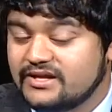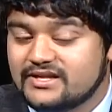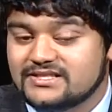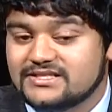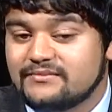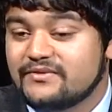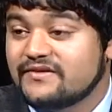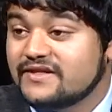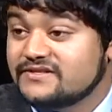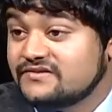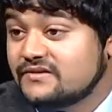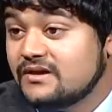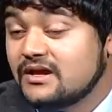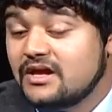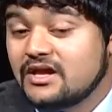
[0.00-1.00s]
and it's something that's,
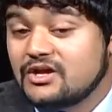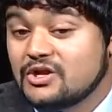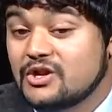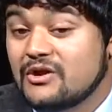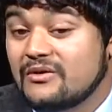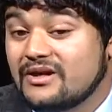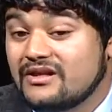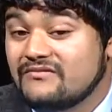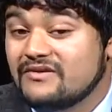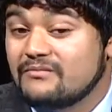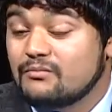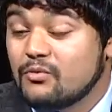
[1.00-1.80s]
you know, even